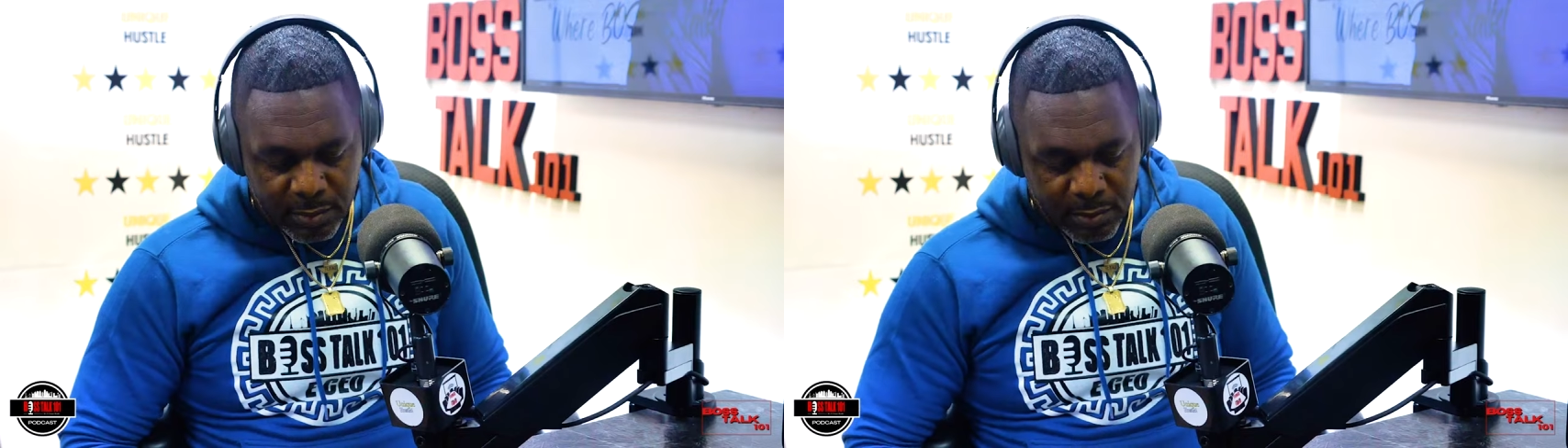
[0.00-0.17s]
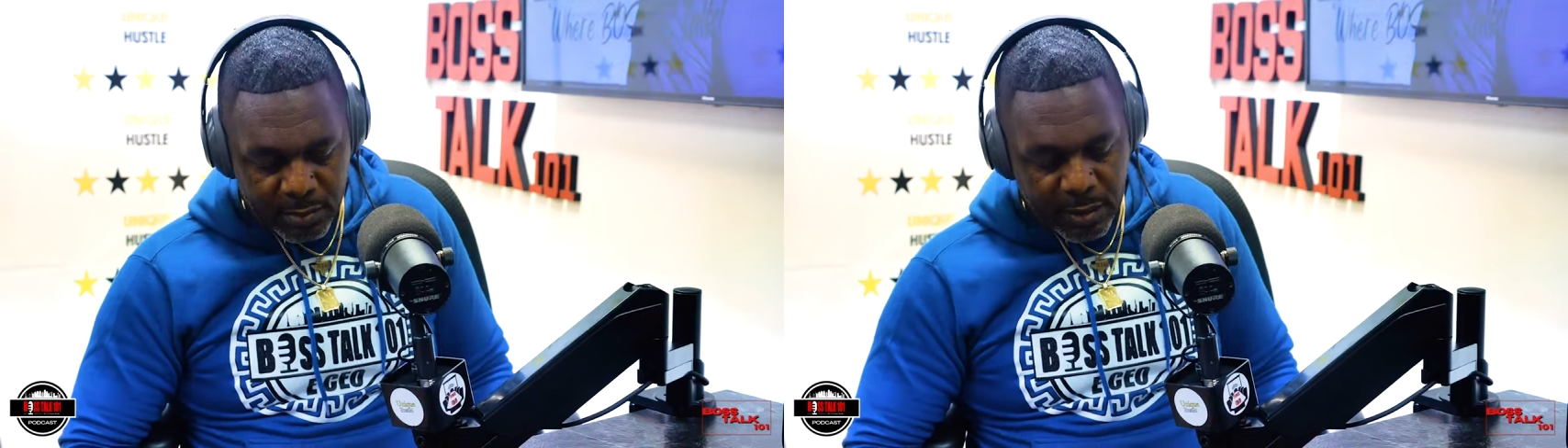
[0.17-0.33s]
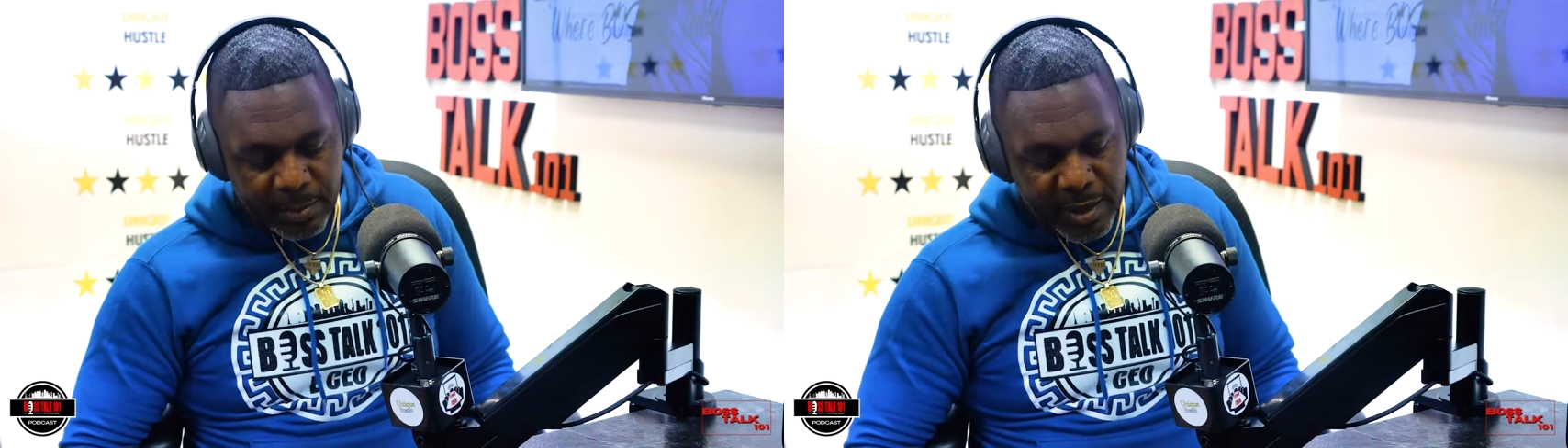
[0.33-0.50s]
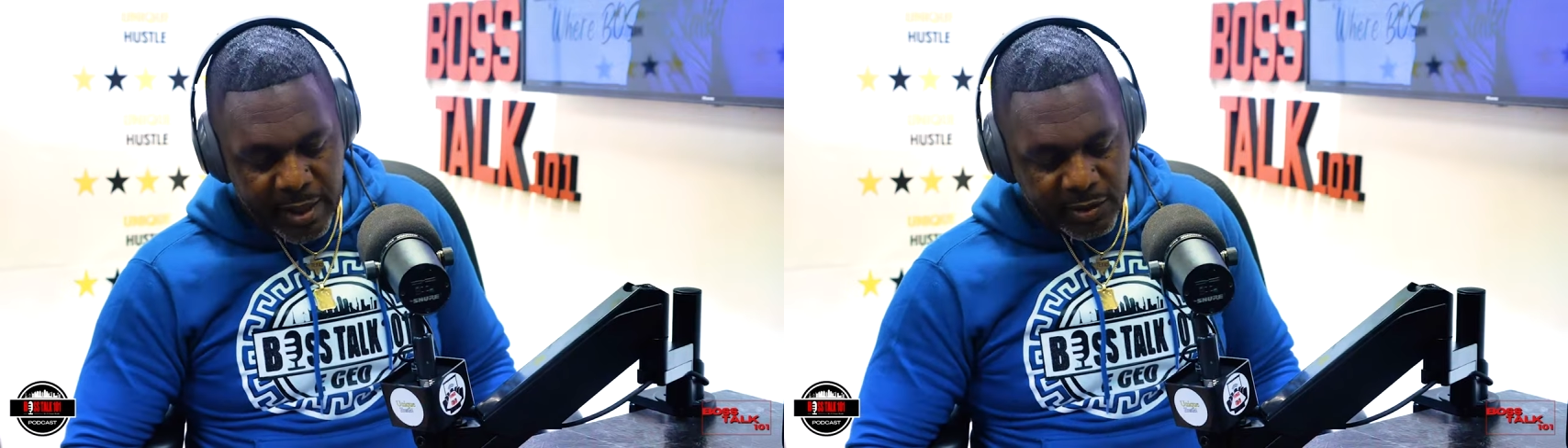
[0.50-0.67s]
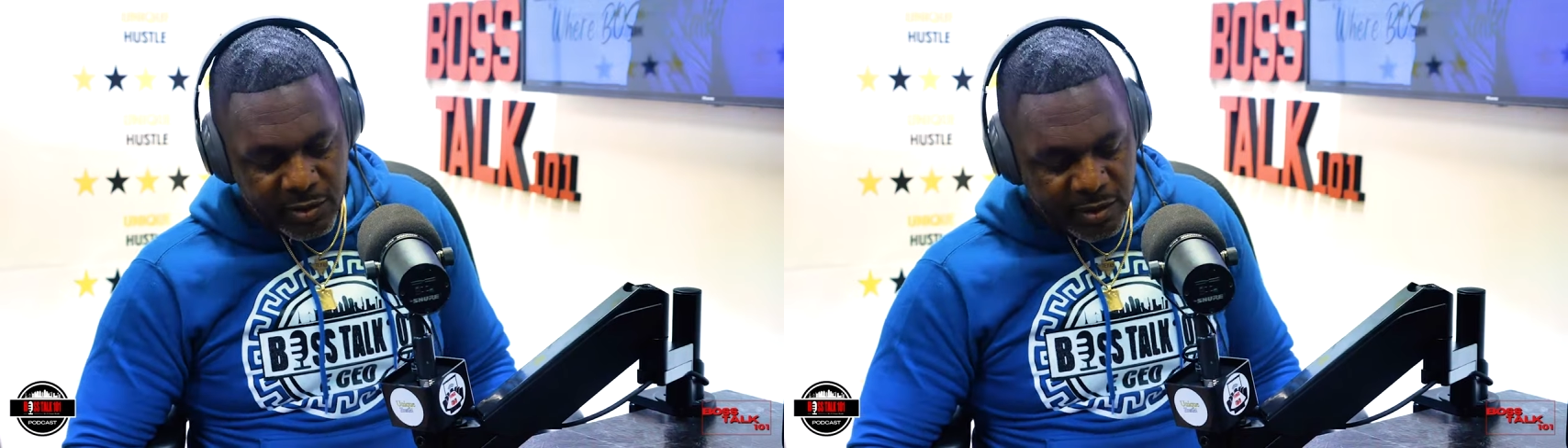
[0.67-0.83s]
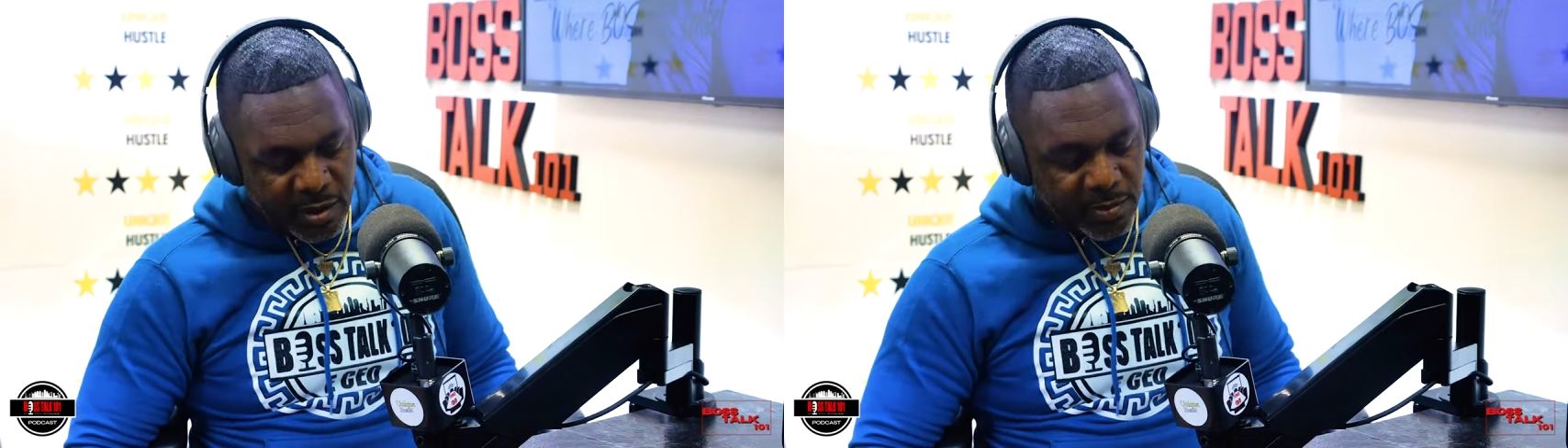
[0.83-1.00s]
still. Let me
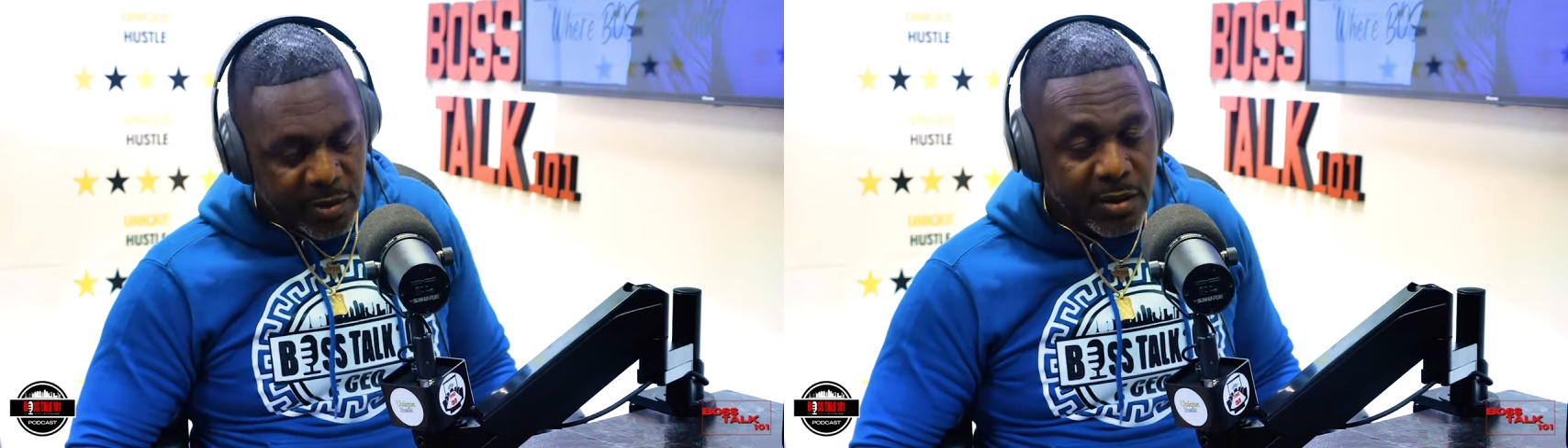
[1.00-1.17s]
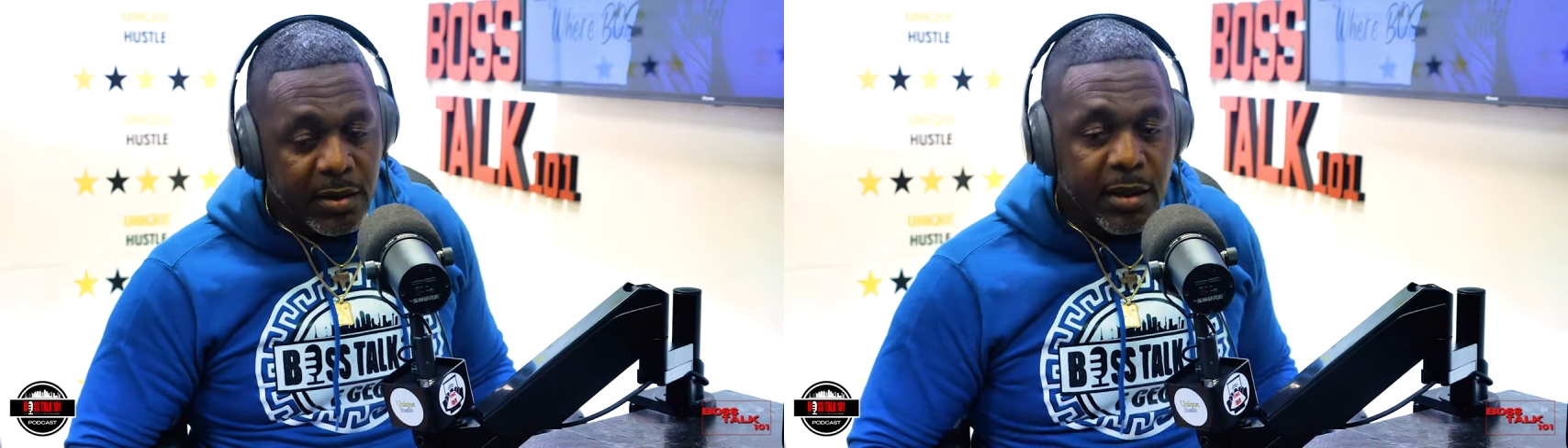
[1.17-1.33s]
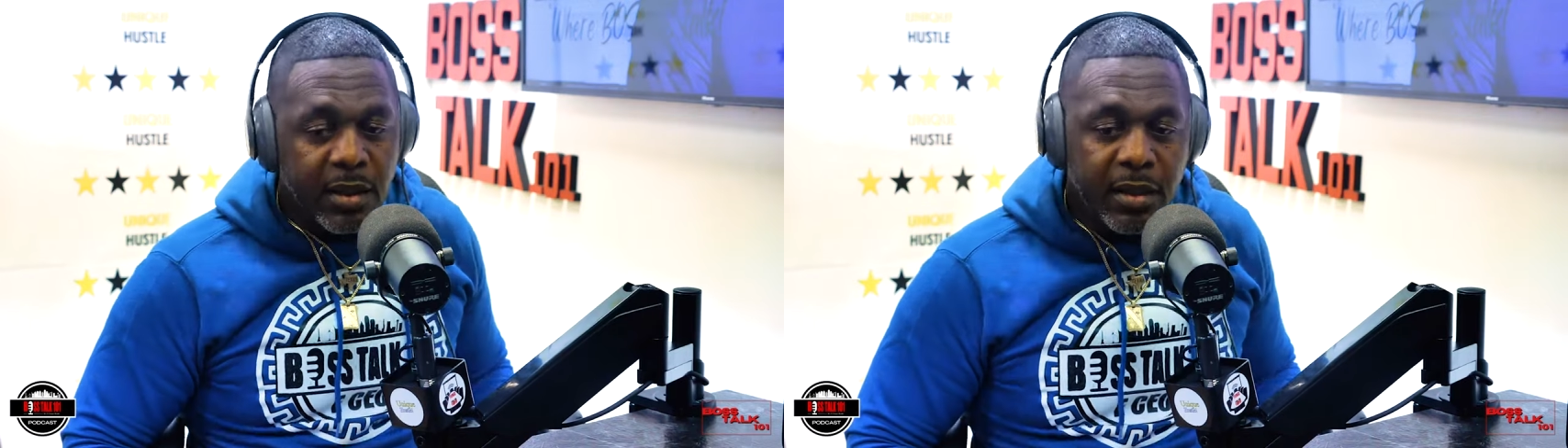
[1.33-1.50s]
ask you something.